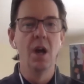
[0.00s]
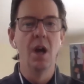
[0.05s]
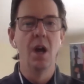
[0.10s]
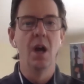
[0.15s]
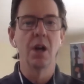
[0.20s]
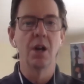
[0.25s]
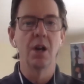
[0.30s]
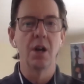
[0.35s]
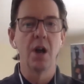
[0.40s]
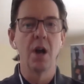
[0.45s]

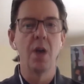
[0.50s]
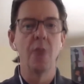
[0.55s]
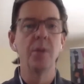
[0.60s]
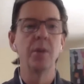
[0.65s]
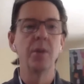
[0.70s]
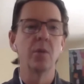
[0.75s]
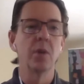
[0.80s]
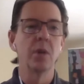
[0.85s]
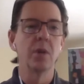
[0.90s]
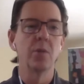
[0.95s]
a
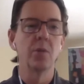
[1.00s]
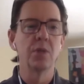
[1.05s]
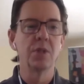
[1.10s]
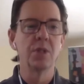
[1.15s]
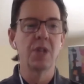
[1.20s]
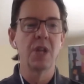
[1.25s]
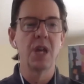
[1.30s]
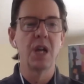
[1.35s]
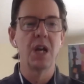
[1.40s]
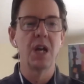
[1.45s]
common one,
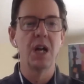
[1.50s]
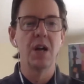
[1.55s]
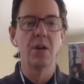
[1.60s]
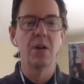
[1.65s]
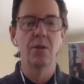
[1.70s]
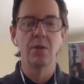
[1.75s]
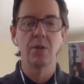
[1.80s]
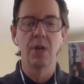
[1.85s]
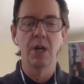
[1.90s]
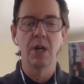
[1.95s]
was
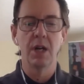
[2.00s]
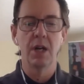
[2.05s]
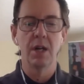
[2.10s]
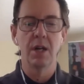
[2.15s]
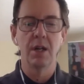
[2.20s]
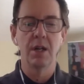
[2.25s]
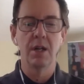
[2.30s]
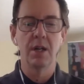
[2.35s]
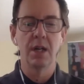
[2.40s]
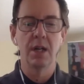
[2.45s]

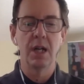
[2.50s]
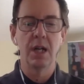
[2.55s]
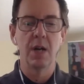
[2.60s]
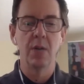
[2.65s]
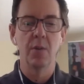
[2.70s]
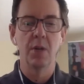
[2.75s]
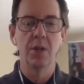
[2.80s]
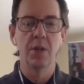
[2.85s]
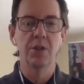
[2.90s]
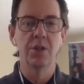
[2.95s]
how
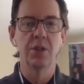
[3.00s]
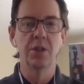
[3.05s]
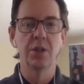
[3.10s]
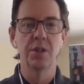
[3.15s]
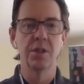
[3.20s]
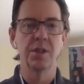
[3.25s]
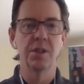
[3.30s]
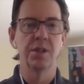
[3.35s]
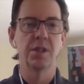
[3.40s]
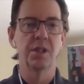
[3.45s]
much
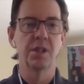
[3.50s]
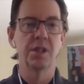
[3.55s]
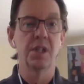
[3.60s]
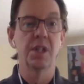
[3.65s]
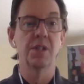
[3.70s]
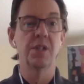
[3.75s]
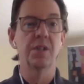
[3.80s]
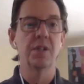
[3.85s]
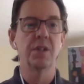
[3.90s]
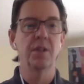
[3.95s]
does
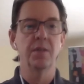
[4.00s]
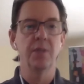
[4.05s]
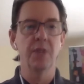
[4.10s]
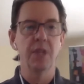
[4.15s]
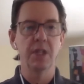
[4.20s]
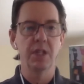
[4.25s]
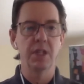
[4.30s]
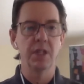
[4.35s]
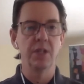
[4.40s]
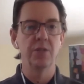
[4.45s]
success of the
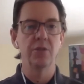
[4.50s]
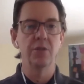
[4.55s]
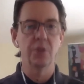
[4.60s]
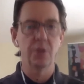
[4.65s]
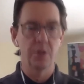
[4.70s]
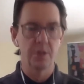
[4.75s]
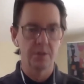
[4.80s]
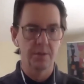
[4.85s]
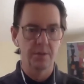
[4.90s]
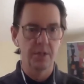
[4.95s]
event hinge
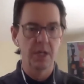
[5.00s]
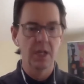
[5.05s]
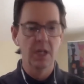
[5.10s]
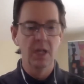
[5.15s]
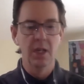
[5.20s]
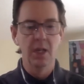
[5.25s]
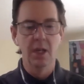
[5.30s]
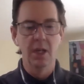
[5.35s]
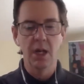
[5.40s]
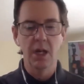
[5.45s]
on
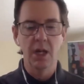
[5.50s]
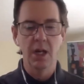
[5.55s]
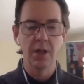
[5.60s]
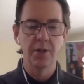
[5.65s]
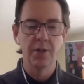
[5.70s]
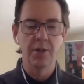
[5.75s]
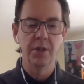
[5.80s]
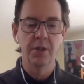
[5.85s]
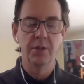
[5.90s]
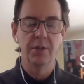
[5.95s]

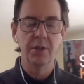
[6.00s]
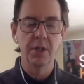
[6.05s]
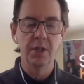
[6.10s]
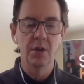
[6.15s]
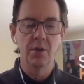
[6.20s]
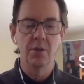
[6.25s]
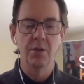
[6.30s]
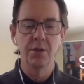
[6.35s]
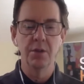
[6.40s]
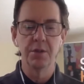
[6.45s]
the
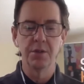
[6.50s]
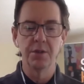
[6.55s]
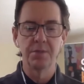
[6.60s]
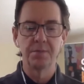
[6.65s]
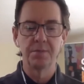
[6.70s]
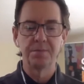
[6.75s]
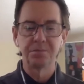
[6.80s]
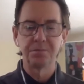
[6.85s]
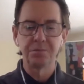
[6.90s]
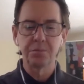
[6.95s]
owners.
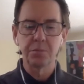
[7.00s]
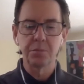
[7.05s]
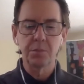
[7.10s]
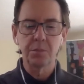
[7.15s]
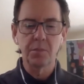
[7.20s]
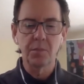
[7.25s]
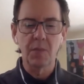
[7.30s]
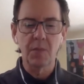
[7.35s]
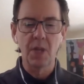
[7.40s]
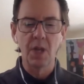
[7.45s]

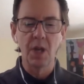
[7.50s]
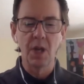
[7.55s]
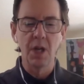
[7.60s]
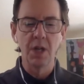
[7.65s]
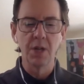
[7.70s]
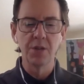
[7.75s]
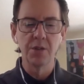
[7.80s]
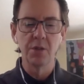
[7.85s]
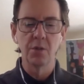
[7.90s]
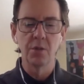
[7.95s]

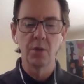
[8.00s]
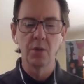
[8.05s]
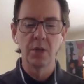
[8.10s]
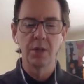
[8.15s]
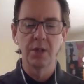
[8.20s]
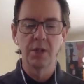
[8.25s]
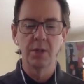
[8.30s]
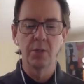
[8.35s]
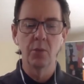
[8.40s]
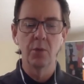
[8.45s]
So
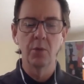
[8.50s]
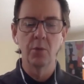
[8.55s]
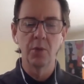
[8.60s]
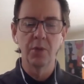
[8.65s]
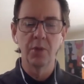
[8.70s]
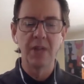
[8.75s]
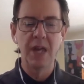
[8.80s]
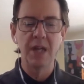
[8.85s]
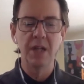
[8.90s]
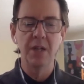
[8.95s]

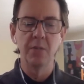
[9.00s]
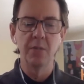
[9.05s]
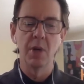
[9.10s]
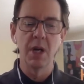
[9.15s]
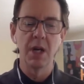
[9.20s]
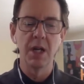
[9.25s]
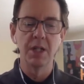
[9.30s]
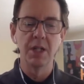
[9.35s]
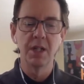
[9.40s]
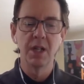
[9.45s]
with that in
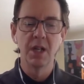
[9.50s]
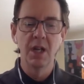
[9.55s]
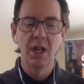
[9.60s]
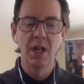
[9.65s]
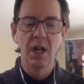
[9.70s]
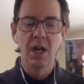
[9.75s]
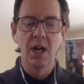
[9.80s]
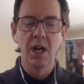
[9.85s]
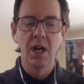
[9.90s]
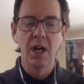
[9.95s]
mind,
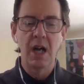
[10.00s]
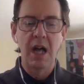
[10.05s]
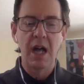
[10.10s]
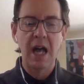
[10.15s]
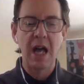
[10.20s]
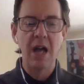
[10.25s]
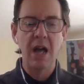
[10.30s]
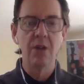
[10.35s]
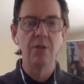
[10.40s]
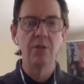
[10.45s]

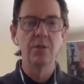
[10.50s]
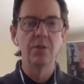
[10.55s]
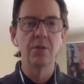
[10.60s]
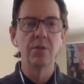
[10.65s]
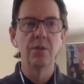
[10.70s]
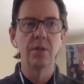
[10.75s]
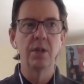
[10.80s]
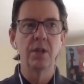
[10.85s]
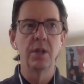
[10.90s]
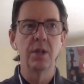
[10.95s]

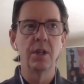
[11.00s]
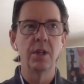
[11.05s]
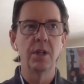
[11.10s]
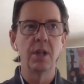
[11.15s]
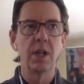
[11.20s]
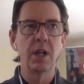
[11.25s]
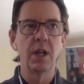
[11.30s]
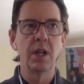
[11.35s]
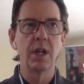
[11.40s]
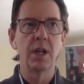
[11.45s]
how
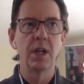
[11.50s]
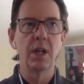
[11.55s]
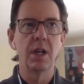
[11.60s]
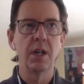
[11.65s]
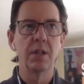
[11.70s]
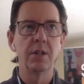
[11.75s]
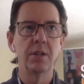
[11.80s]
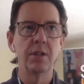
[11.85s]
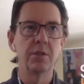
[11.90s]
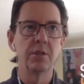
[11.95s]

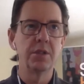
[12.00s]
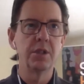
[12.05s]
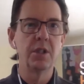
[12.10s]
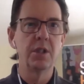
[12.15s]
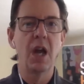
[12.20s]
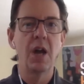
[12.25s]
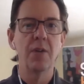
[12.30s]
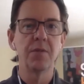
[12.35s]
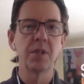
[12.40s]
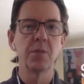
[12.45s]
do you
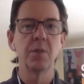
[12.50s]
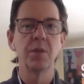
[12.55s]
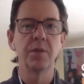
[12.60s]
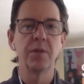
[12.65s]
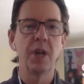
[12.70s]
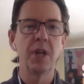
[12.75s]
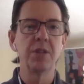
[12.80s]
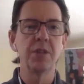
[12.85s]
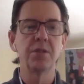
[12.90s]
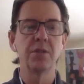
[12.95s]
have some
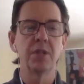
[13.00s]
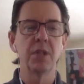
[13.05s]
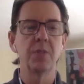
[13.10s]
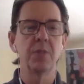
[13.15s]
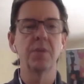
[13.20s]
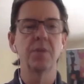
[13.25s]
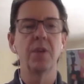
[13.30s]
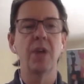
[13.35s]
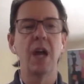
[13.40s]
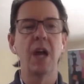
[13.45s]
advice or
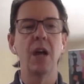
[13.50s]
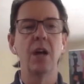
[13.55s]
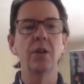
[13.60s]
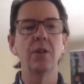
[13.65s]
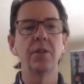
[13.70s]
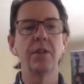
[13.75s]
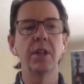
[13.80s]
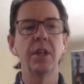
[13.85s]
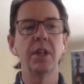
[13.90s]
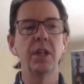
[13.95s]
tips or how
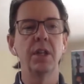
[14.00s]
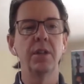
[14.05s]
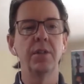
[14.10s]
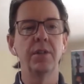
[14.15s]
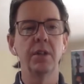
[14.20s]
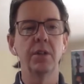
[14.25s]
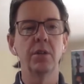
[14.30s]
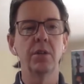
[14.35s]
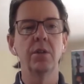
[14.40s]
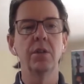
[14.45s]

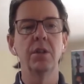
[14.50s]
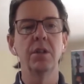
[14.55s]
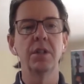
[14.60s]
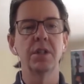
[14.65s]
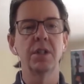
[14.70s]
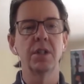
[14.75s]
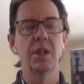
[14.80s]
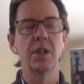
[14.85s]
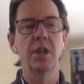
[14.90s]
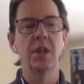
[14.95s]
the
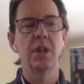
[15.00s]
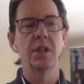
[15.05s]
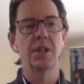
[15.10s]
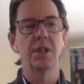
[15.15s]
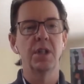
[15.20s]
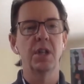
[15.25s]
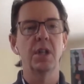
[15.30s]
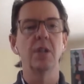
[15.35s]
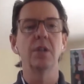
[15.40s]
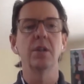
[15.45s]
current
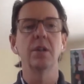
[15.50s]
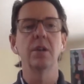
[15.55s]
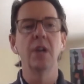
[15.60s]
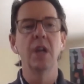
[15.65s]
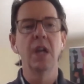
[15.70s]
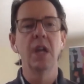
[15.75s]
seller